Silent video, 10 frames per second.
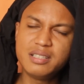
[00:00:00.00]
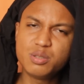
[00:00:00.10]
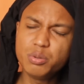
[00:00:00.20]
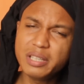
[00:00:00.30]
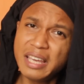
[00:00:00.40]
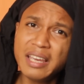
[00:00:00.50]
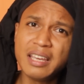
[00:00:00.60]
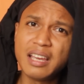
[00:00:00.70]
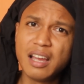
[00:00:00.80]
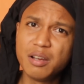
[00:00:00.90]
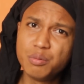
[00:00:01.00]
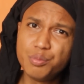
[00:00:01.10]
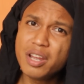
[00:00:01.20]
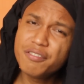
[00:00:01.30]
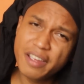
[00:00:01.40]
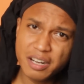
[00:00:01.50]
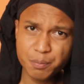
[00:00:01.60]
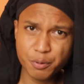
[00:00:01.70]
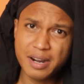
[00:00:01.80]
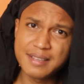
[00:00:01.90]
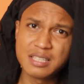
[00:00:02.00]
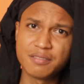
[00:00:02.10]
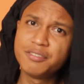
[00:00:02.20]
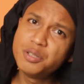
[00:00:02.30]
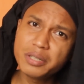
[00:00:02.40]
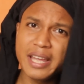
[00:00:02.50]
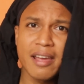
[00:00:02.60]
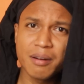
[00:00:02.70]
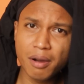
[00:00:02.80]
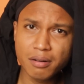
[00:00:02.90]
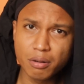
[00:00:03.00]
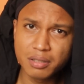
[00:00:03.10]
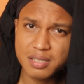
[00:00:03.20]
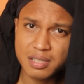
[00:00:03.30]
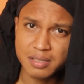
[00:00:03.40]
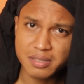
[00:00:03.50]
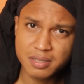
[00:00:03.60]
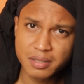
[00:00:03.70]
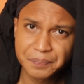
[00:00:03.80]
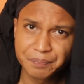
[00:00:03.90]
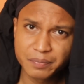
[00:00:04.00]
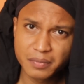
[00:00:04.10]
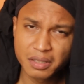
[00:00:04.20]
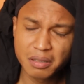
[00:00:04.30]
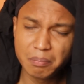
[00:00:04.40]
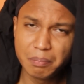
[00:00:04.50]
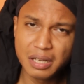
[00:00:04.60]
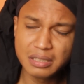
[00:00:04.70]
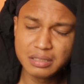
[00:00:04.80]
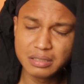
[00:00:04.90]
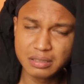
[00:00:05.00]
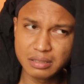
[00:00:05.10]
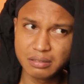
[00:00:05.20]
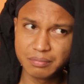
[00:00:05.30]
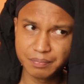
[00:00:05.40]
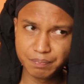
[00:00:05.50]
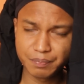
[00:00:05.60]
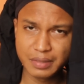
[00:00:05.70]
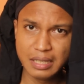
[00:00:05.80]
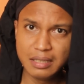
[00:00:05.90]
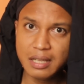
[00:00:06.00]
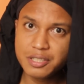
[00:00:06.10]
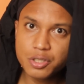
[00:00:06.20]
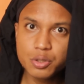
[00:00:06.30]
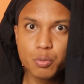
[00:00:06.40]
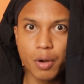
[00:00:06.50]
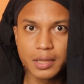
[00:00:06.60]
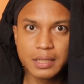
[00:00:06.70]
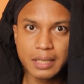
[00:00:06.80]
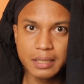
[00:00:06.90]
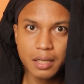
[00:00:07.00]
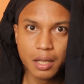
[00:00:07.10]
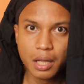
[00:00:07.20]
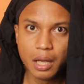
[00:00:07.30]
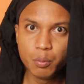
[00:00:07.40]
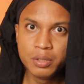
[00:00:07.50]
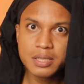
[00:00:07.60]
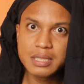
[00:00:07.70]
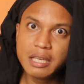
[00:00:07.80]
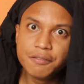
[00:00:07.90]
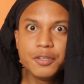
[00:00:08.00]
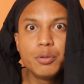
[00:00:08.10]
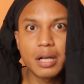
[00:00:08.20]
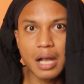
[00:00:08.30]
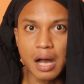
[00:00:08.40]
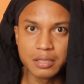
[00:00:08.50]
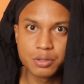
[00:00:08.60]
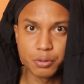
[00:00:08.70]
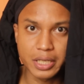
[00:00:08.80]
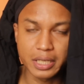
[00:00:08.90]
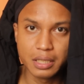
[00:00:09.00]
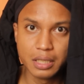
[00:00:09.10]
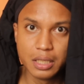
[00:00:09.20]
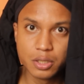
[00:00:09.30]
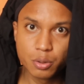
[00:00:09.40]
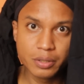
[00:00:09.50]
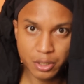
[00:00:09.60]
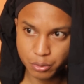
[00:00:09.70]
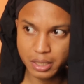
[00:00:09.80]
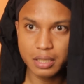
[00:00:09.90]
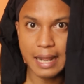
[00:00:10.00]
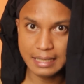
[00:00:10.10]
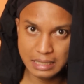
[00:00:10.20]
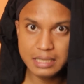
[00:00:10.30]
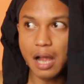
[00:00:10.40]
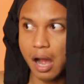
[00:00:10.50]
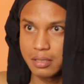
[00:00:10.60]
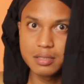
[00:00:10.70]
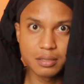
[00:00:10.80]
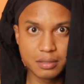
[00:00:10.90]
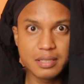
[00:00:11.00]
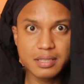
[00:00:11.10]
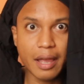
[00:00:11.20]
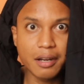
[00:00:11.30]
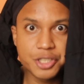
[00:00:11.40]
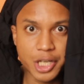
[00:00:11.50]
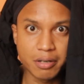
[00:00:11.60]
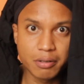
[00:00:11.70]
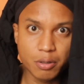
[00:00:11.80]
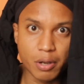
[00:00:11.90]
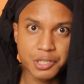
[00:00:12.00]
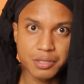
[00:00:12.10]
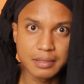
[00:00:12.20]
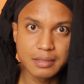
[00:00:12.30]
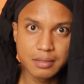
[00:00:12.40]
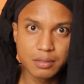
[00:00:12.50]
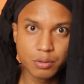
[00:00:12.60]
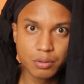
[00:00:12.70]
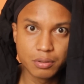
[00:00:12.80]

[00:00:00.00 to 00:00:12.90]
It's okay. We are very progressive. We don't care about all these things. But let's just do one thing. We'll just give you a caste, okay? So that you can at least answer these kind of general questions.